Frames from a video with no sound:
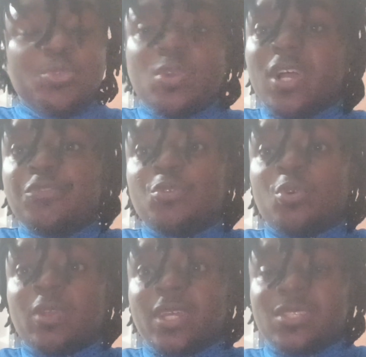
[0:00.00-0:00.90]
you have to
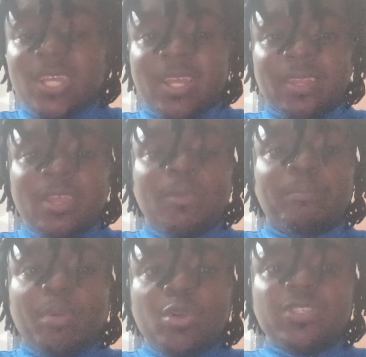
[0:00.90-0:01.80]
understand.
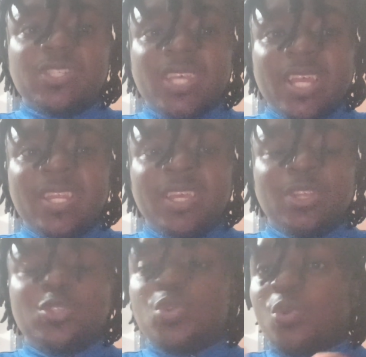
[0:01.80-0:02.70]
Paul said
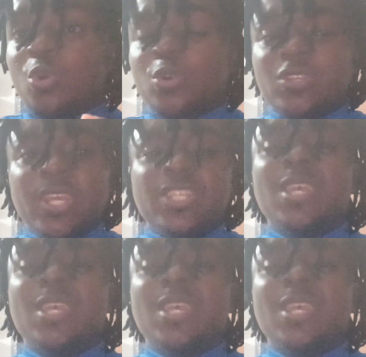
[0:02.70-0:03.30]
to us, he